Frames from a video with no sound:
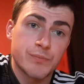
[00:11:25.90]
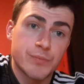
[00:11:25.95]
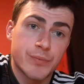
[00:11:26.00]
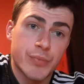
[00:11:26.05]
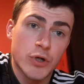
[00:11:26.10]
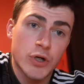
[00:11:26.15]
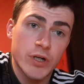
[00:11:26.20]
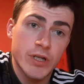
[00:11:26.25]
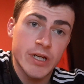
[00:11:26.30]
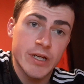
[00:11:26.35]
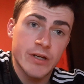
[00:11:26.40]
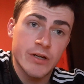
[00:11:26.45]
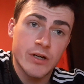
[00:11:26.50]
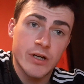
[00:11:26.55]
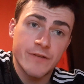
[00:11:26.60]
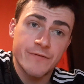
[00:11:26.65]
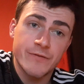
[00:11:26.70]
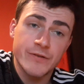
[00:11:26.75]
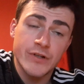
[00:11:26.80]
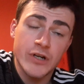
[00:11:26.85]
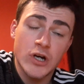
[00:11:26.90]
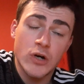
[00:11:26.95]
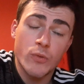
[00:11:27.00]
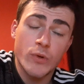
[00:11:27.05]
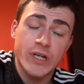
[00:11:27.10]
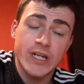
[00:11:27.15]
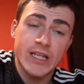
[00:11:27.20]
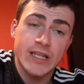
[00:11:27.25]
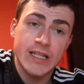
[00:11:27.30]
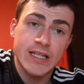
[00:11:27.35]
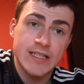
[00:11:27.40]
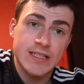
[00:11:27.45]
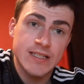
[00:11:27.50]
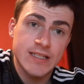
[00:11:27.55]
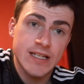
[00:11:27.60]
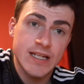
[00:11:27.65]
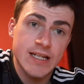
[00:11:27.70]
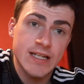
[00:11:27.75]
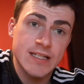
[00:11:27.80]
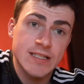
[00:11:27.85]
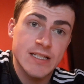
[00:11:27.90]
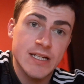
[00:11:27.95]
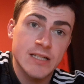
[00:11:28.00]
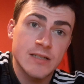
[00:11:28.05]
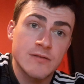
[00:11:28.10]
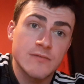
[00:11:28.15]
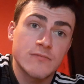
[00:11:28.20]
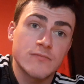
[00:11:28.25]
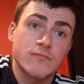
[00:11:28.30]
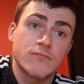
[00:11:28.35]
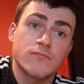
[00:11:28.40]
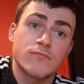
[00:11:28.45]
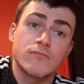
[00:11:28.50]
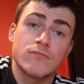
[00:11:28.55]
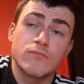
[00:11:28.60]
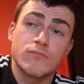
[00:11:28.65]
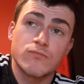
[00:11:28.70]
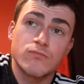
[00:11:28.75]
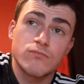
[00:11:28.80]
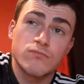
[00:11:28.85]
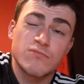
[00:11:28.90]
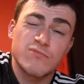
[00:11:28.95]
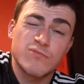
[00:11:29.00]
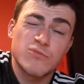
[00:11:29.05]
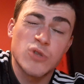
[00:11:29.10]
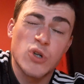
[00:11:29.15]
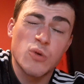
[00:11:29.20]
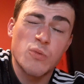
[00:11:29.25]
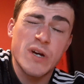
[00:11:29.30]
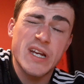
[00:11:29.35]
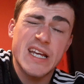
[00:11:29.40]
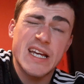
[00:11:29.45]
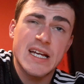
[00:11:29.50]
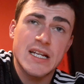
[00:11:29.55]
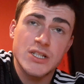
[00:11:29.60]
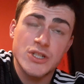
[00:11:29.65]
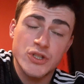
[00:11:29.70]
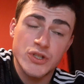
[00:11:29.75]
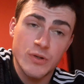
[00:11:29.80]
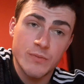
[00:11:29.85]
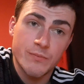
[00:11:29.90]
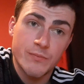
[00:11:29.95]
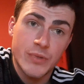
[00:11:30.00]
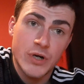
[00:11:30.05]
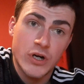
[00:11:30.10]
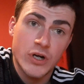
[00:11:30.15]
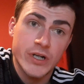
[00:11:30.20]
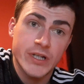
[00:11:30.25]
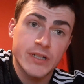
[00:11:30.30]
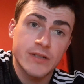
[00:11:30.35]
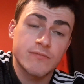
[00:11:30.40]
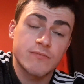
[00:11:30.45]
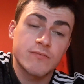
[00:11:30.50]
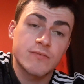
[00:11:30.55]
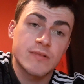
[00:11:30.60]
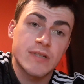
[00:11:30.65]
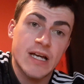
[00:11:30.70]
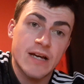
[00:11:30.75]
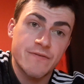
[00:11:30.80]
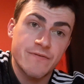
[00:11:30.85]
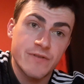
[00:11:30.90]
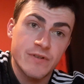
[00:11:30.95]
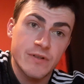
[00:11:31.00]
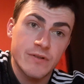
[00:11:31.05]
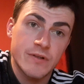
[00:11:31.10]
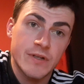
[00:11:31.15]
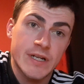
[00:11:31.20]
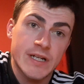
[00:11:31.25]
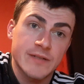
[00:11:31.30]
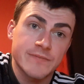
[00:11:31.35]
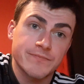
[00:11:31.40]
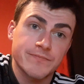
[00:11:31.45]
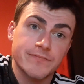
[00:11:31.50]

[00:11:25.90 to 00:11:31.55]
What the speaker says: But, you know, if we don't win it this season, we'll win it at some point, definitely.